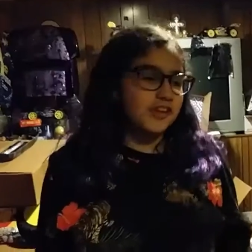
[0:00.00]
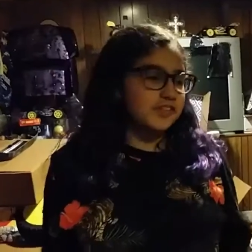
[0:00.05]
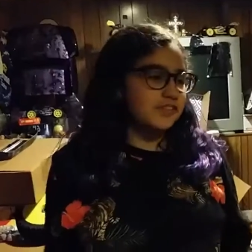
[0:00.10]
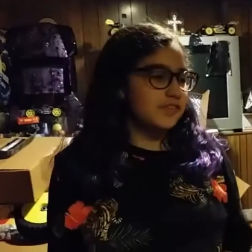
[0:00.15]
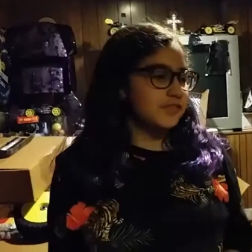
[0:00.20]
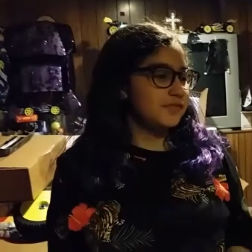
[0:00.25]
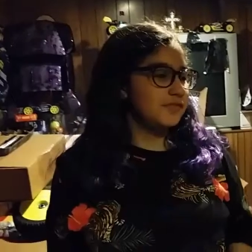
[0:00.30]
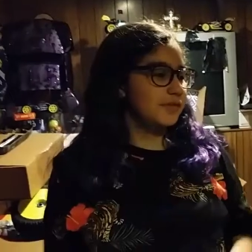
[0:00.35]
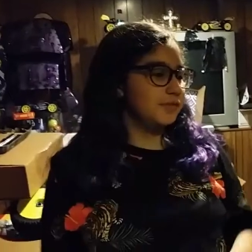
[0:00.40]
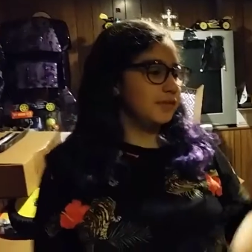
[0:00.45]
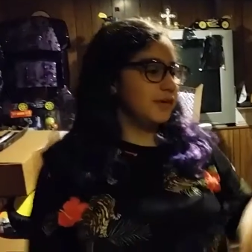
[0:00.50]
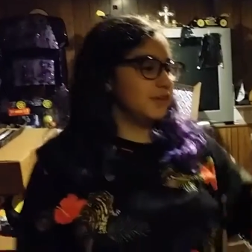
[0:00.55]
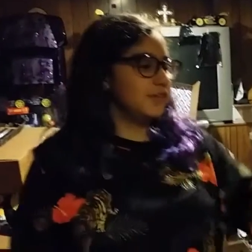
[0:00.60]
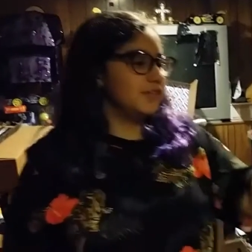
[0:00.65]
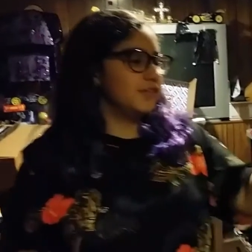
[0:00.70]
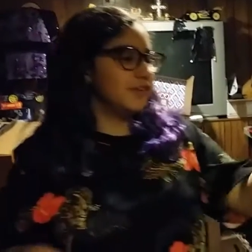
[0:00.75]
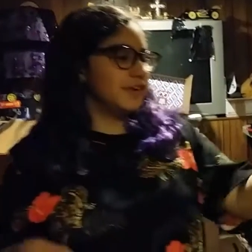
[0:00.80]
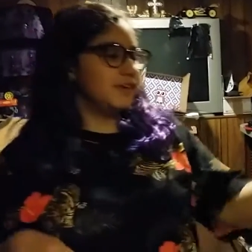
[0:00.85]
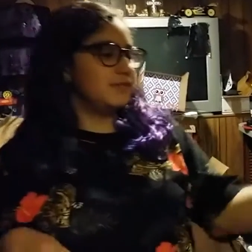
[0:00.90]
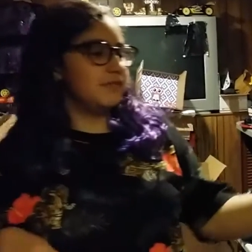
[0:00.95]
So if you're
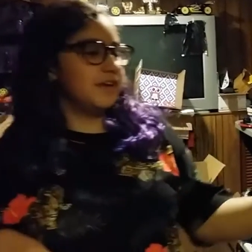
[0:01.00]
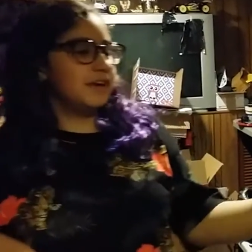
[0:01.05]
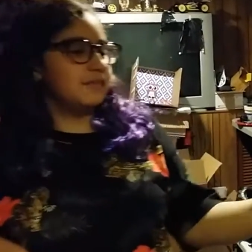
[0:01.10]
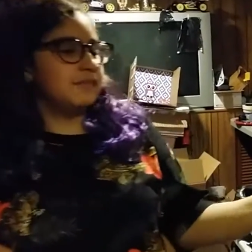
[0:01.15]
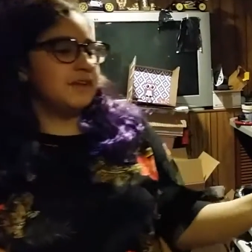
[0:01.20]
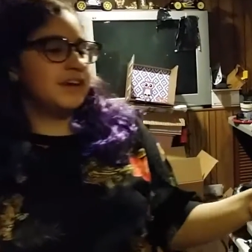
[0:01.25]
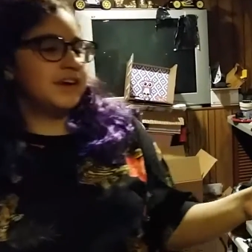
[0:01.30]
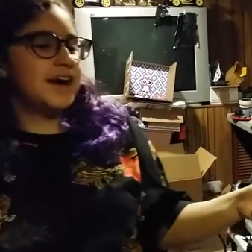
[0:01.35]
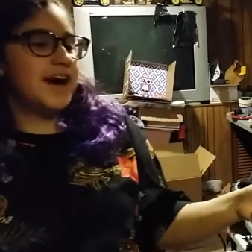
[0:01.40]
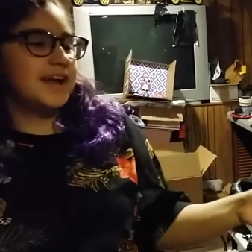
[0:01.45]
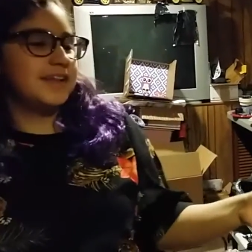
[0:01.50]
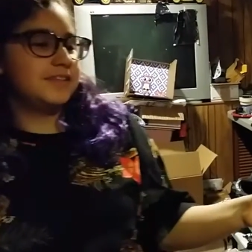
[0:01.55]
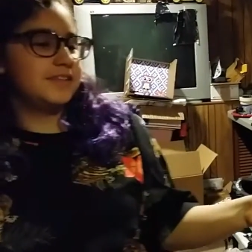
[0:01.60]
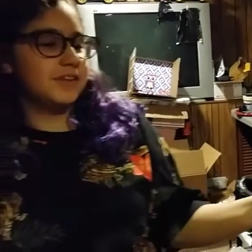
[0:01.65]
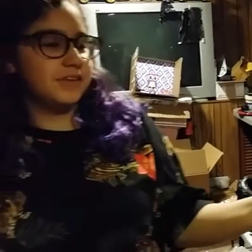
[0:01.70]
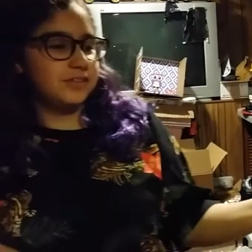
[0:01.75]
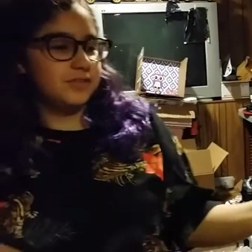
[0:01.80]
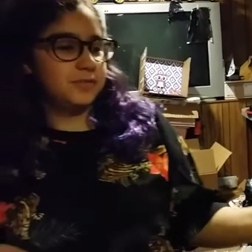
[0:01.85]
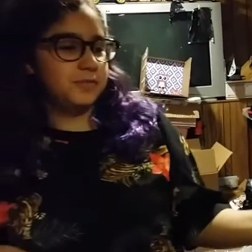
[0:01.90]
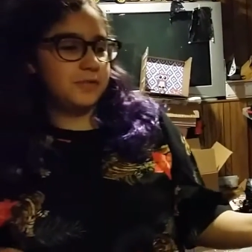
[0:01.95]
wondering where we got
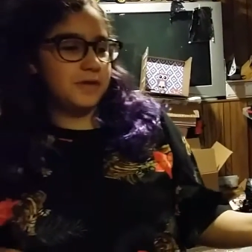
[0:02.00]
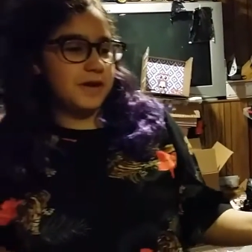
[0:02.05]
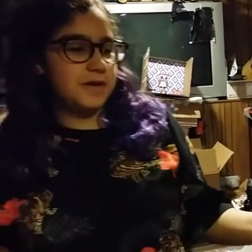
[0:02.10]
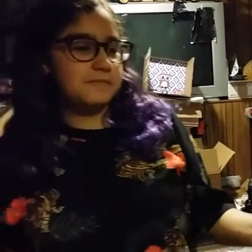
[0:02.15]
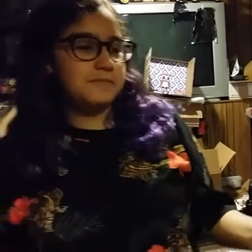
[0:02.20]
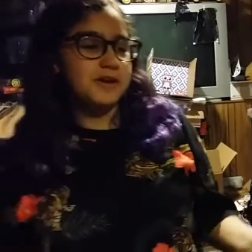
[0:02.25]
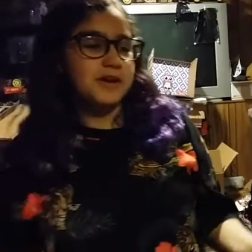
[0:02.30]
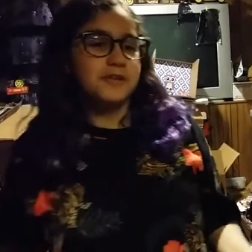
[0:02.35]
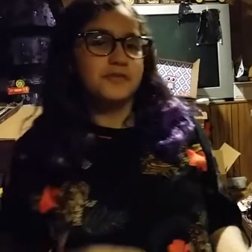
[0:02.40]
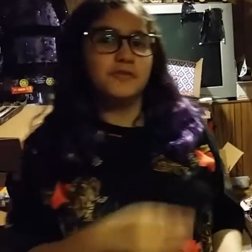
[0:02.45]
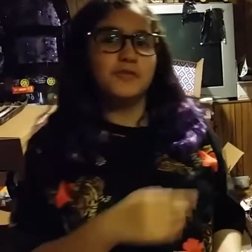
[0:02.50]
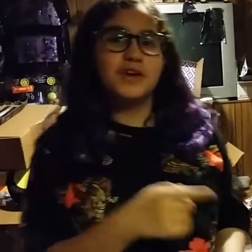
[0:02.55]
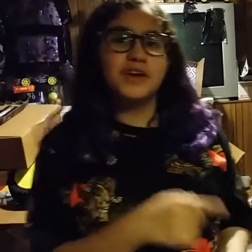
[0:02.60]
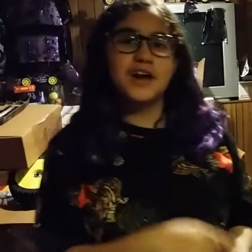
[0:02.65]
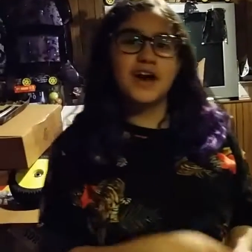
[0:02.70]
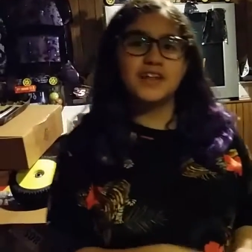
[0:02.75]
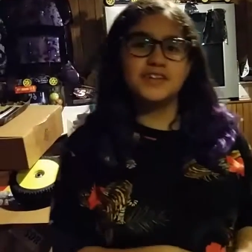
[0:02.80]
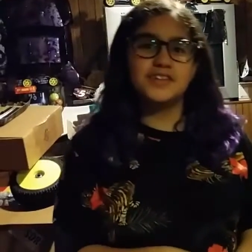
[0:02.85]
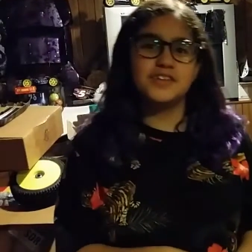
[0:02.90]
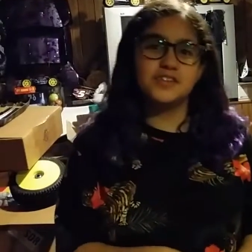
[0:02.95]
this from, we
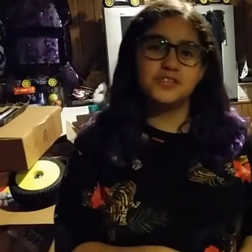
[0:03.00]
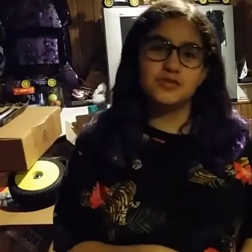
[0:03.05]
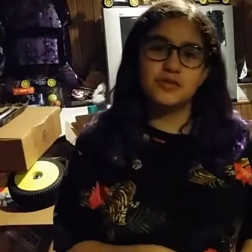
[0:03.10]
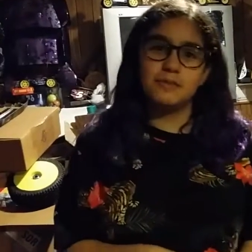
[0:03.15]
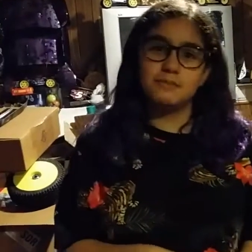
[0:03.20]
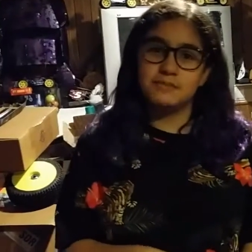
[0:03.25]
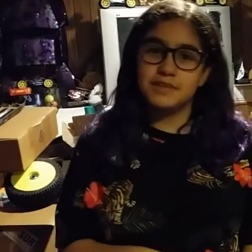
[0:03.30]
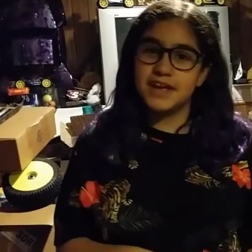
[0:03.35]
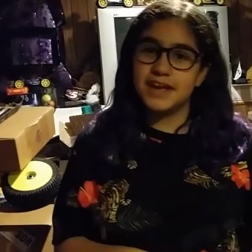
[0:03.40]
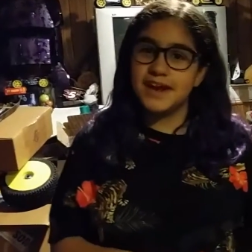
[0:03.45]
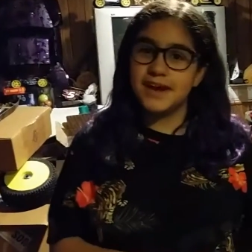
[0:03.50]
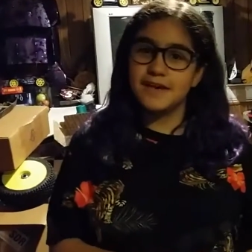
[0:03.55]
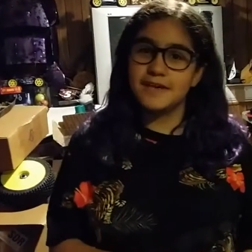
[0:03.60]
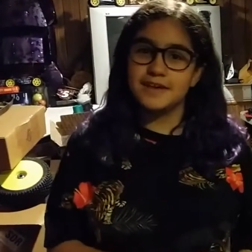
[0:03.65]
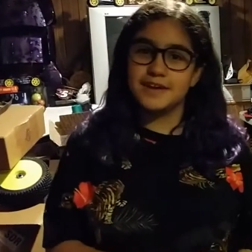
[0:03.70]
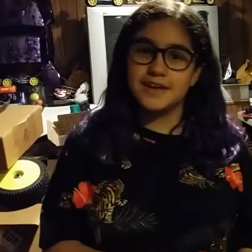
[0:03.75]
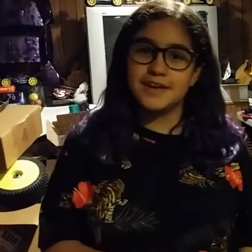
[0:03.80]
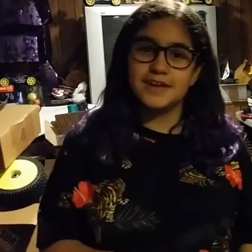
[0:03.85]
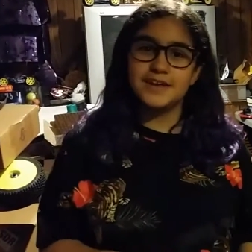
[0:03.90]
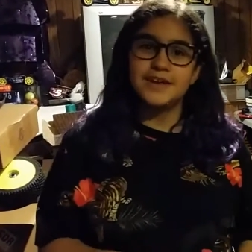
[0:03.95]
got this from
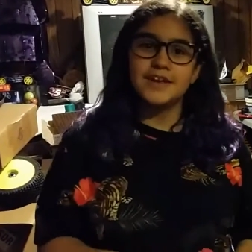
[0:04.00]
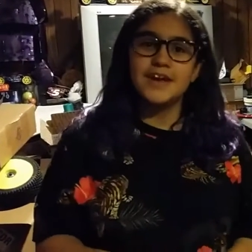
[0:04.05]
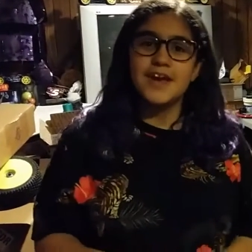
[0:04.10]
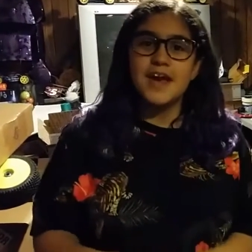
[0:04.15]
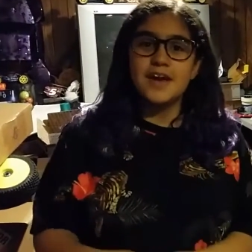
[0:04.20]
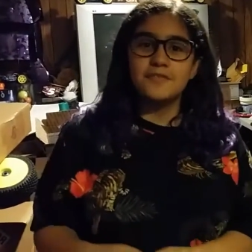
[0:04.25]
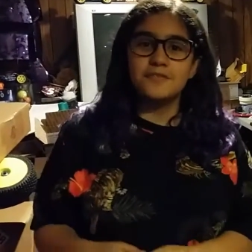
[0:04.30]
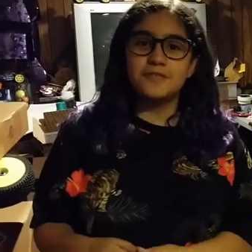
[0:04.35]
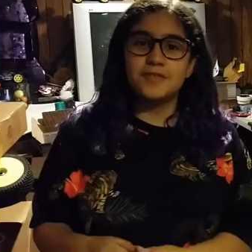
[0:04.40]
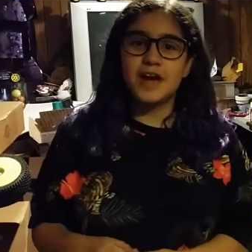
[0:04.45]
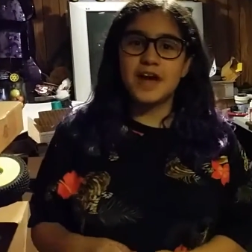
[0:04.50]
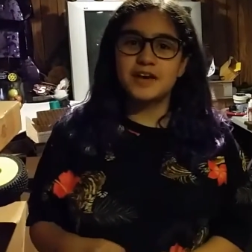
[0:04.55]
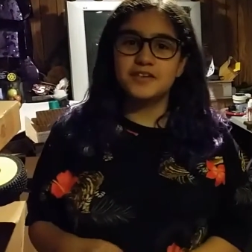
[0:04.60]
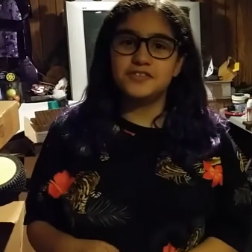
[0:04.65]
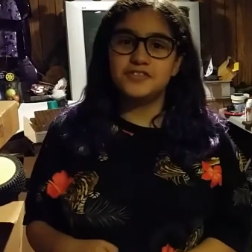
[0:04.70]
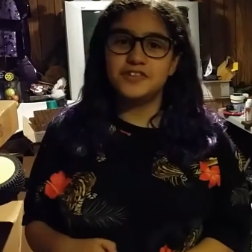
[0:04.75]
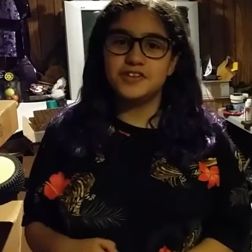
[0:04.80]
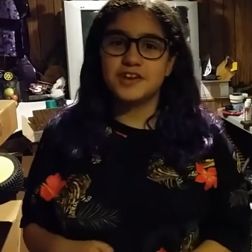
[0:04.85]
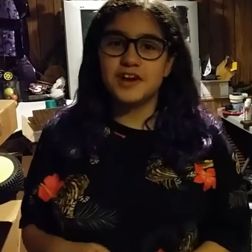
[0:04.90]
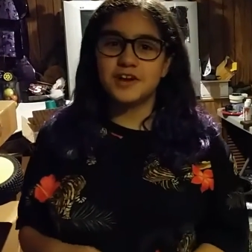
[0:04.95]
Gary
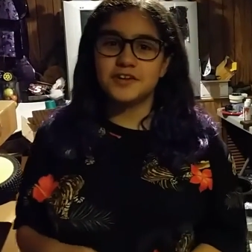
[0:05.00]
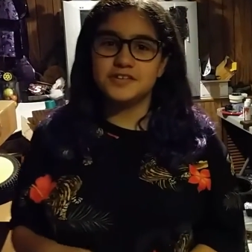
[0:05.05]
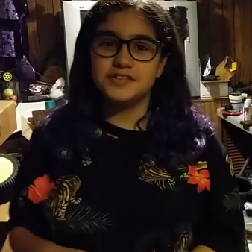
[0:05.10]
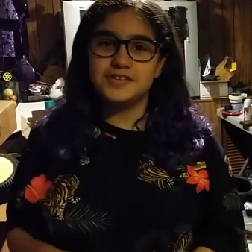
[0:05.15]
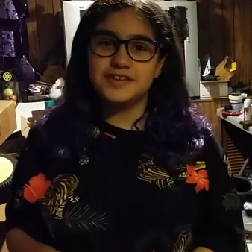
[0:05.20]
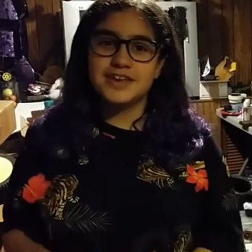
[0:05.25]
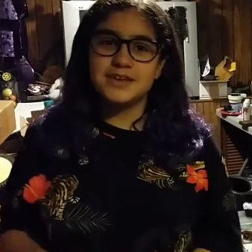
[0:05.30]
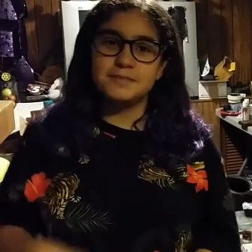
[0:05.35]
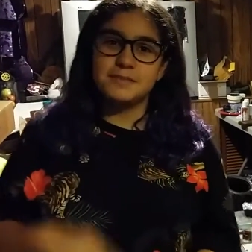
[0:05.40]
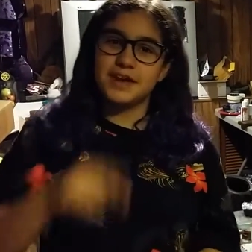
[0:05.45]
from GRC.